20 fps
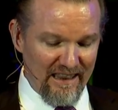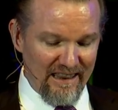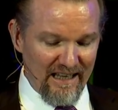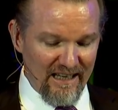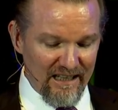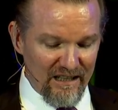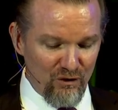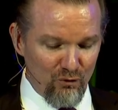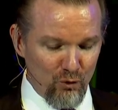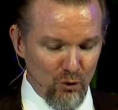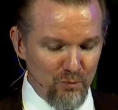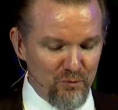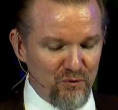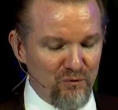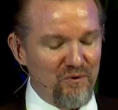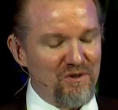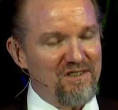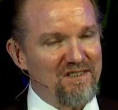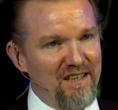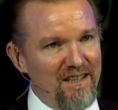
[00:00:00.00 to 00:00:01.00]
that
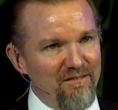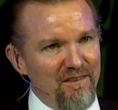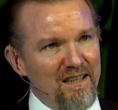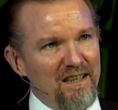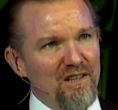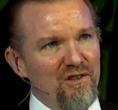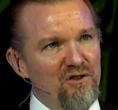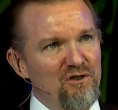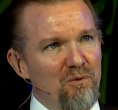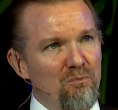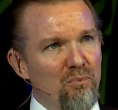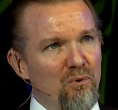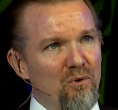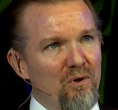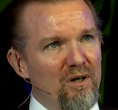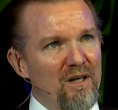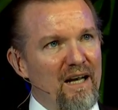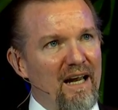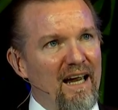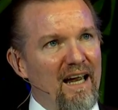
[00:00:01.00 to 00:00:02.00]
groups receiving their
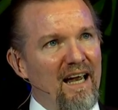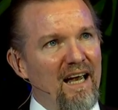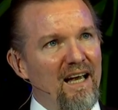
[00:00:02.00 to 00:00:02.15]
support